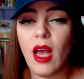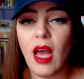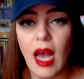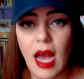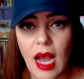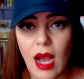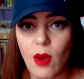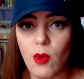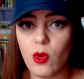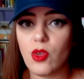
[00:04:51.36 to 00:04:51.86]

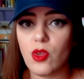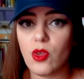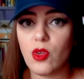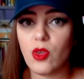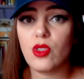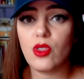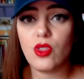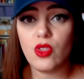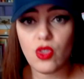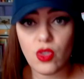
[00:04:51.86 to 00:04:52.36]
hours
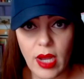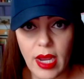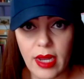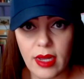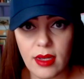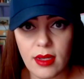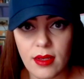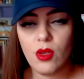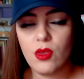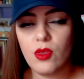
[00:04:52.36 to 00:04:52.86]

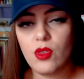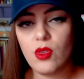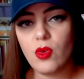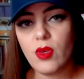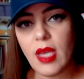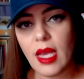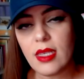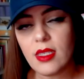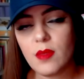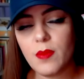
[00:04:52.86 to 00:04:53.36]
straight. So
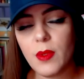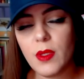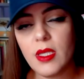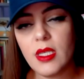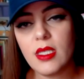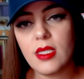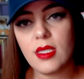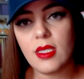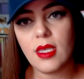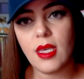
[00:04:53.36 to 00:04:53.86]
yes,
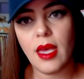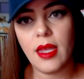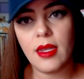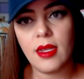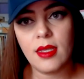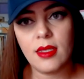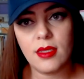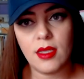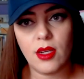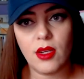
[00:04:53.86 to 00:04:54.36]
police can
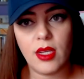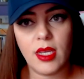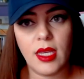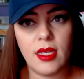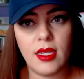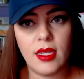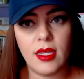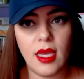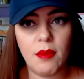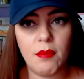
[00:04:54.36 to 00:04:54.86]

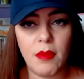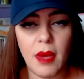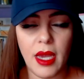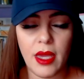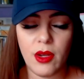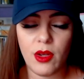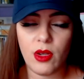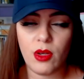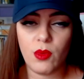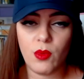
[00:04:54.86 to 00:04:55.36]
interrogate a
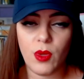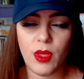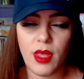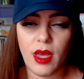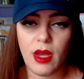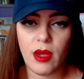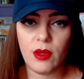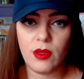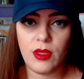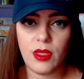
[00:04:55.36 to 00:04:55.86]
minor
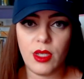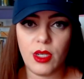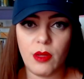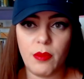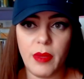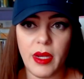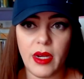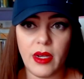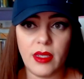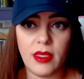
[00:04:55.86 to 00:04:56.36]
without their
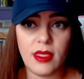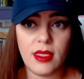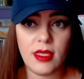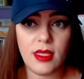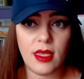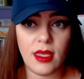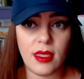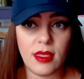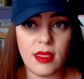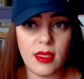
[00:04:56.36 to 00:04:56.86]
parents'
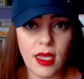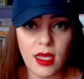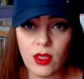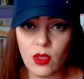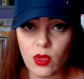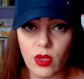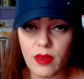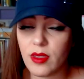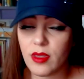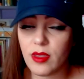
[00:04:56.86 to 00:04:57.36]
consent
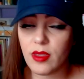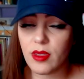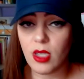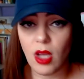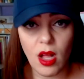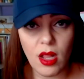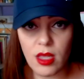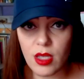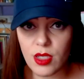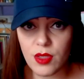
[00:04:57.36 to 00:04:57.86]
or even
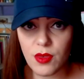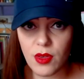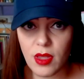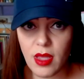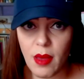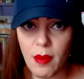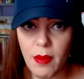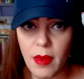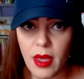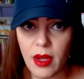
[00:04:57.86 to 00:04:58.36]
knowledge for
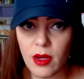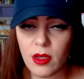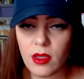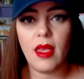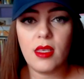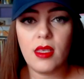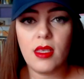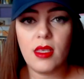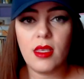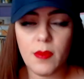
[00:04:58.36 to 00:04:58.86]
that matter,
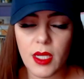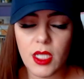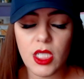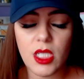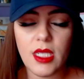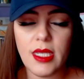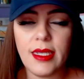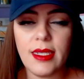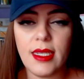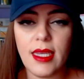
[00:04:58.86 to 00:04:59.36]

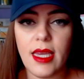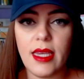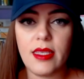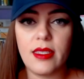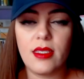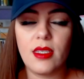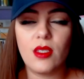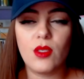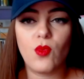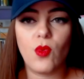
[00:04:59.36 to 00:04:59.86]
especially in
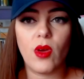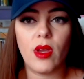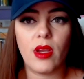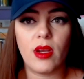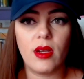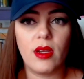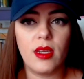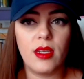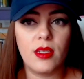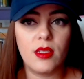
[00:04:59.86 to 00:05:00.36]
cases
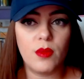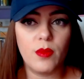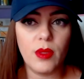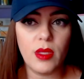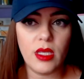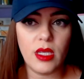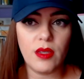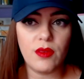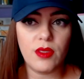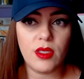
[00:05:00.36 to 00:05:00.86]
where it is
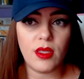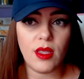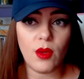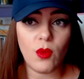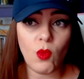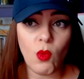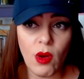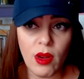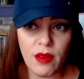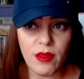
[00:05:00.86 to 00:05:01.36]
believed
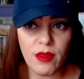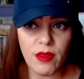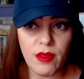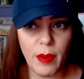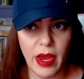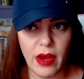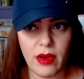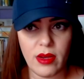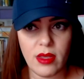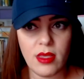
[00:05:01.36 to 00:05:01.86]
that one of the
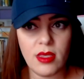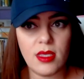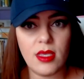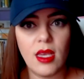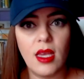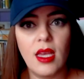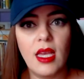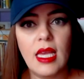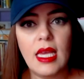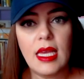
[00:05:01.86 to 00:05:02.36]
parents
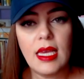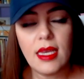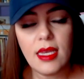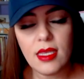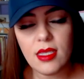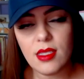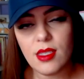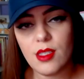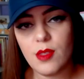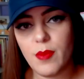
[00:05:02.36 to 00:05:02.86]

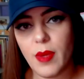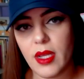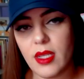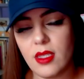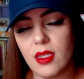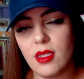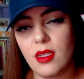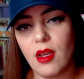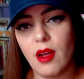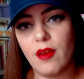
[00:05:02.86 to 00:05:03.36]
is
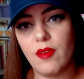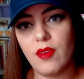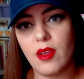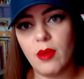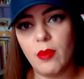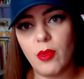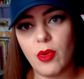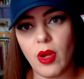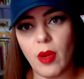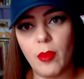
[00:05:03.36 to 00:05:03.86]
suspected of
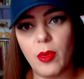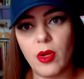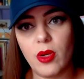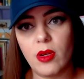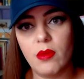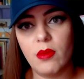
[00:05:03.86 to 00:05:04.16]
improper